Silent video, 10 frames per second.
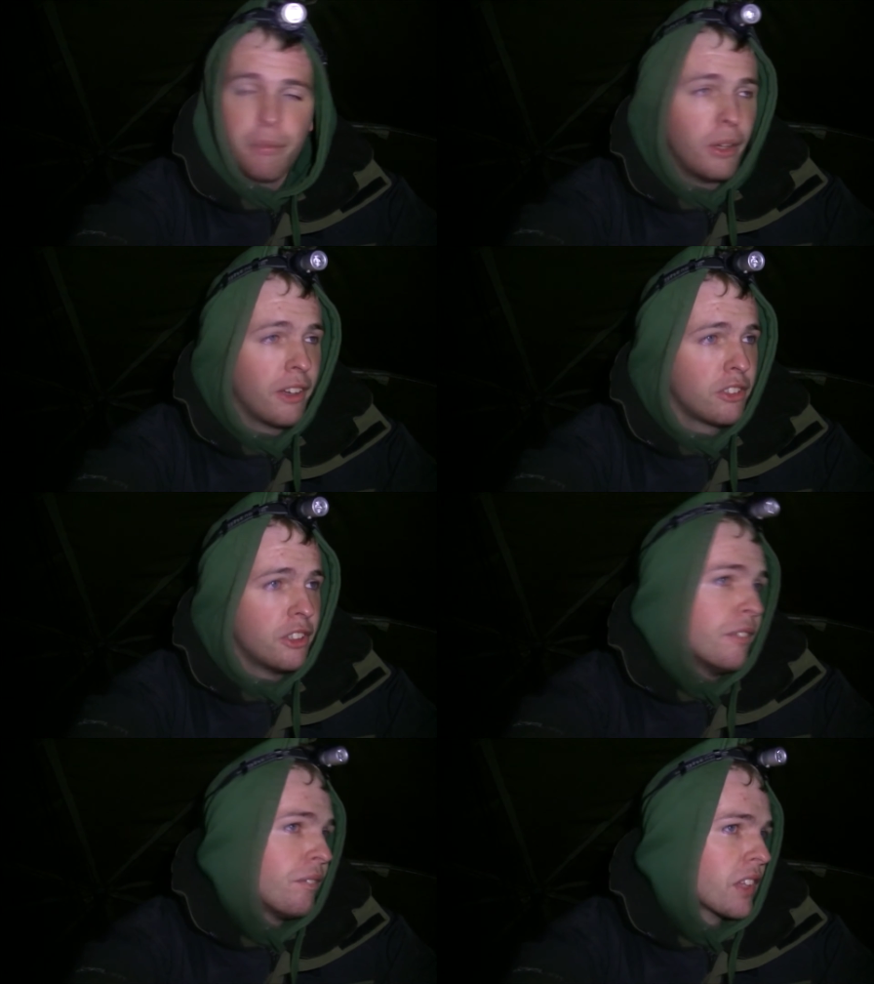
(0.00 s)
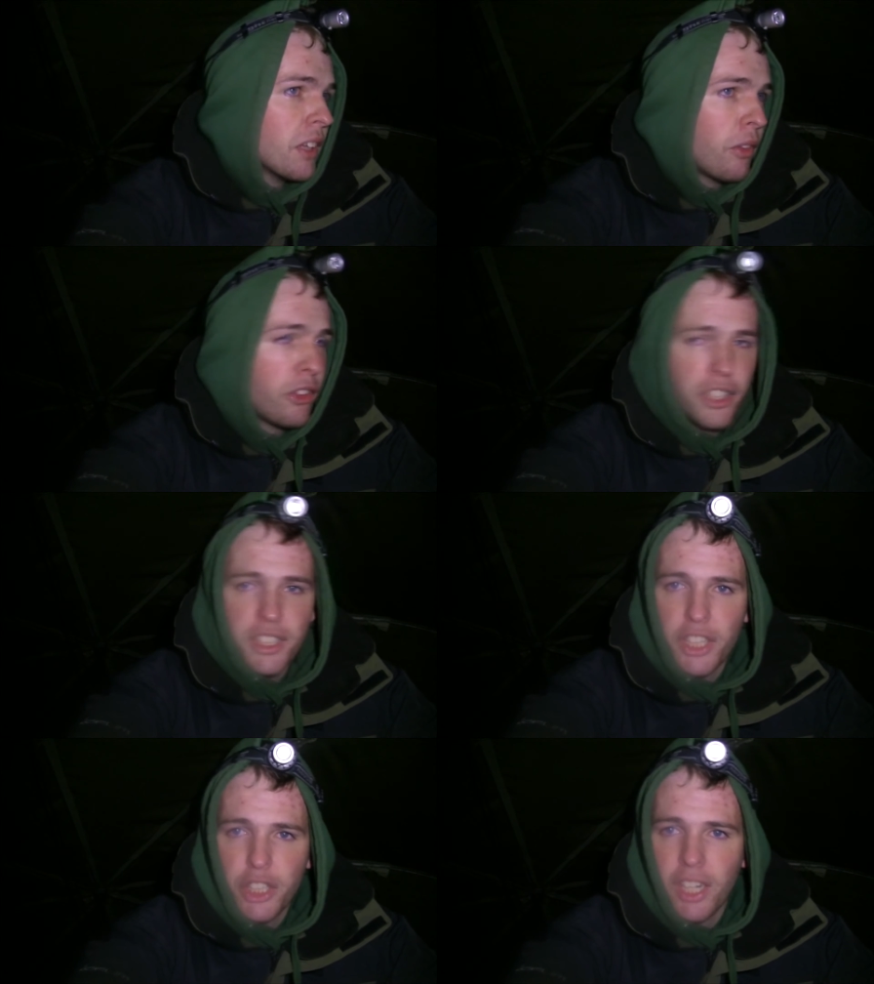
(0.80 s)
But after my 3rd
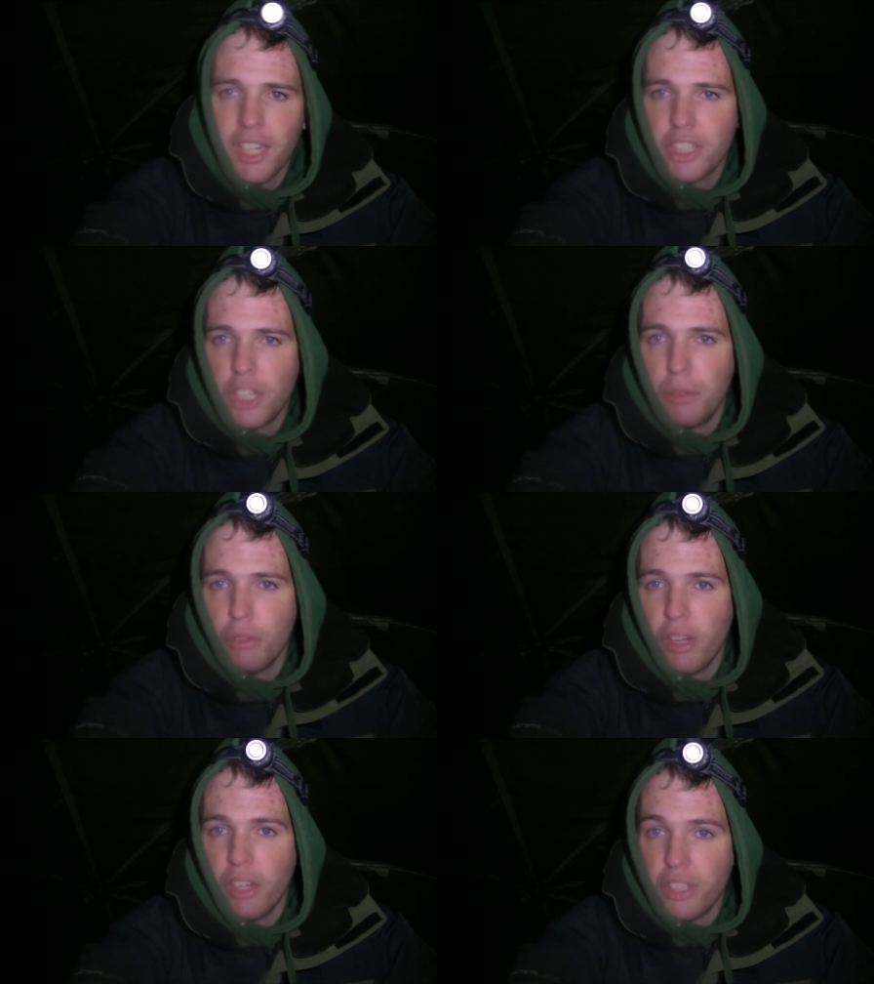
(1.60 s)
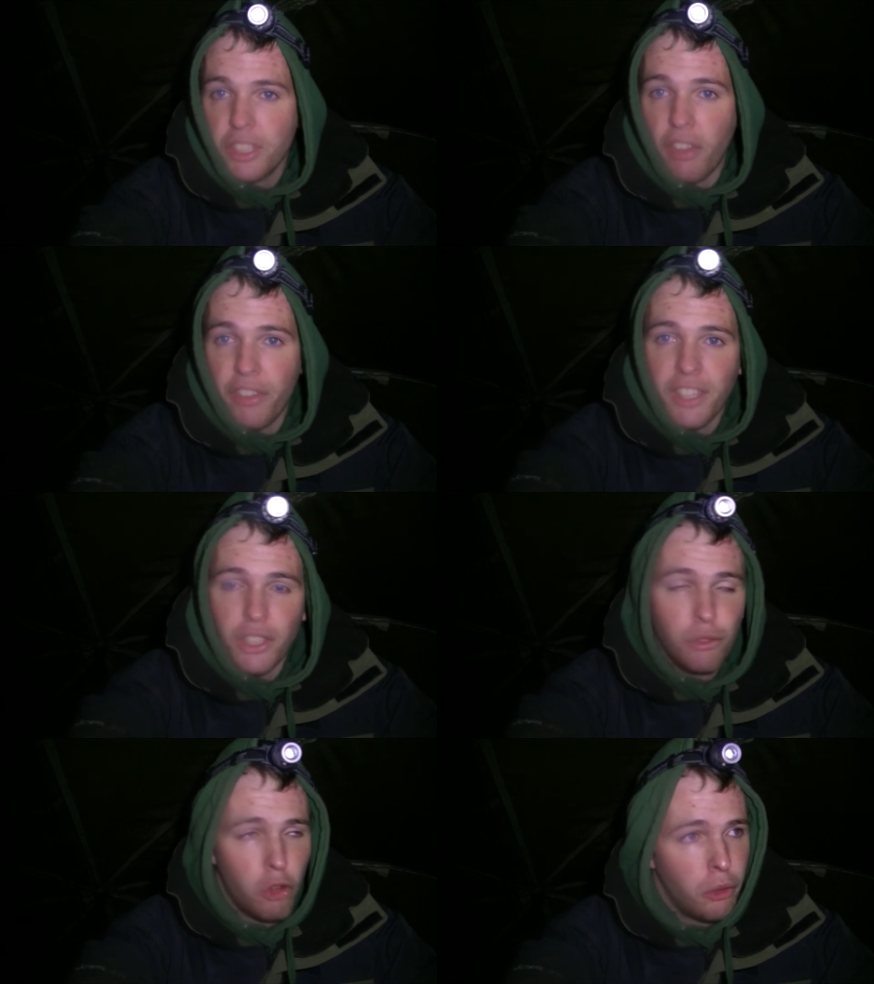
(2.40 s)
session last time, I realised I think it's
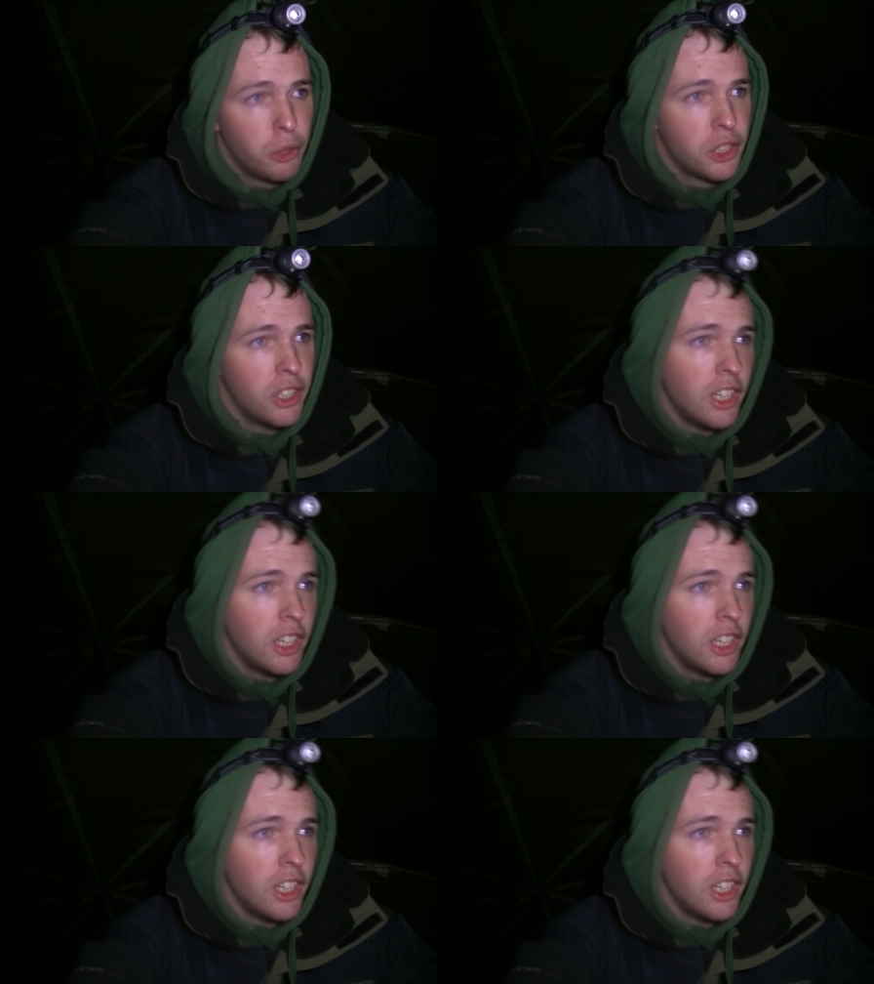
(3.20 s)
the roach.